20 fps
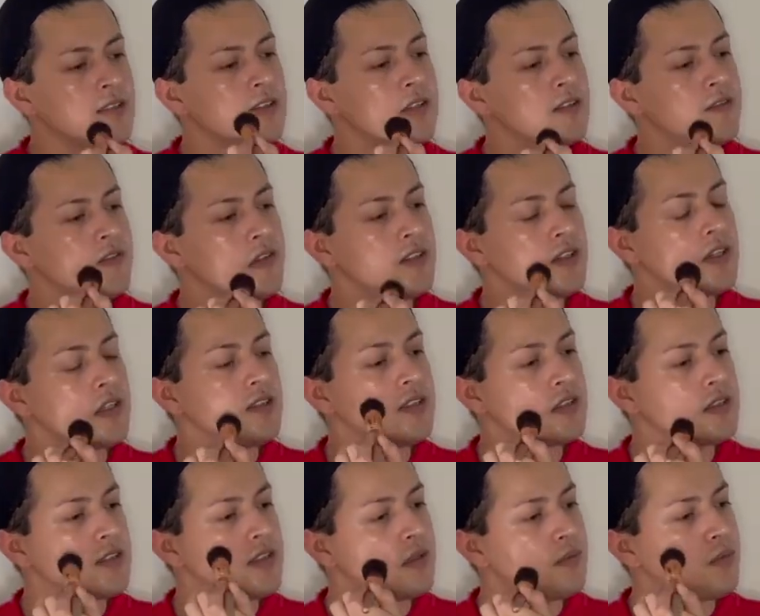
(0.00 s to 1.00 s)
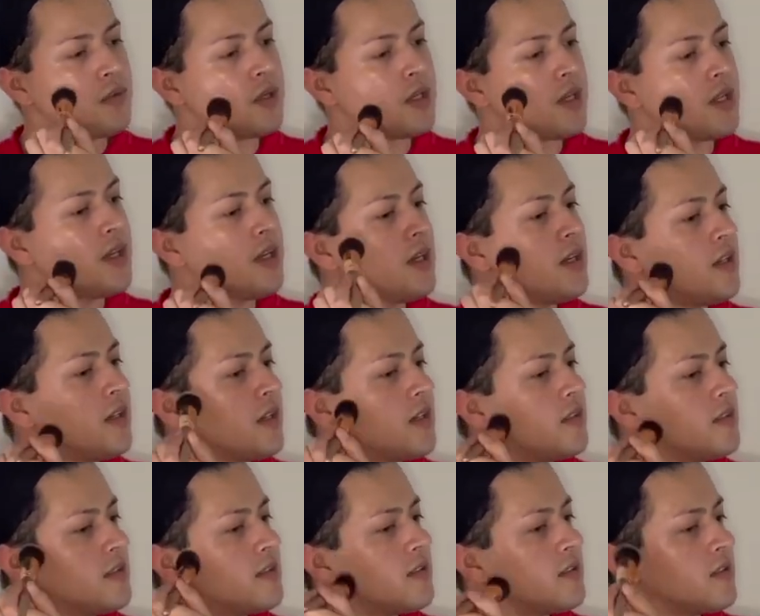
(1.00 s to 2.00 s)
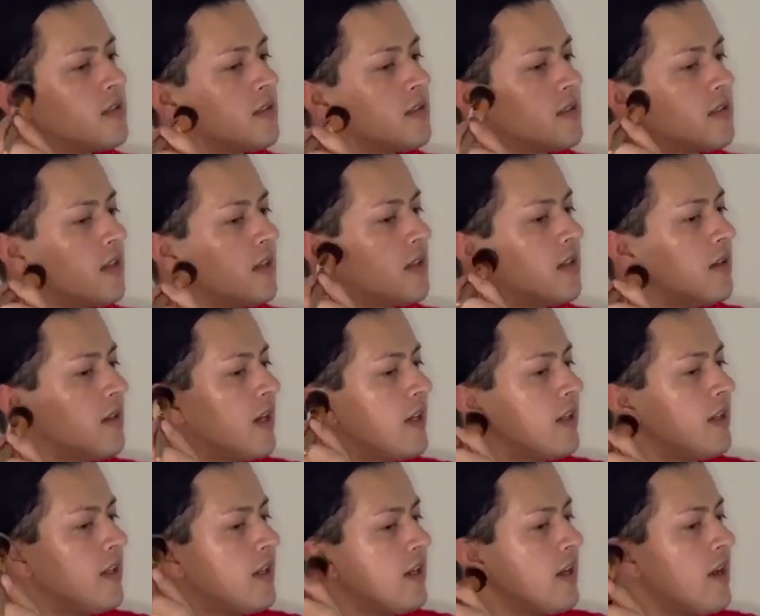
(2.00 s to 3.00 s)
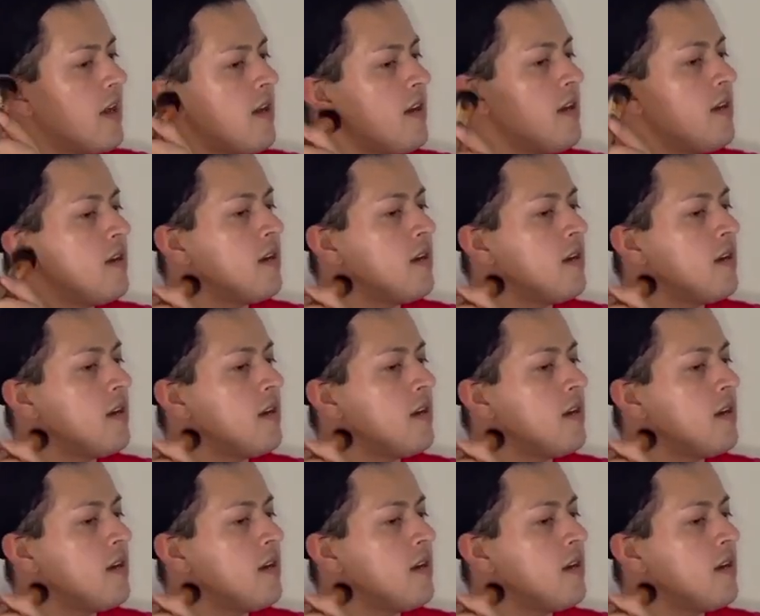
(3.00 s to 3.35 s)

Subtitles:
So if you can just avoid it, it's a good idea.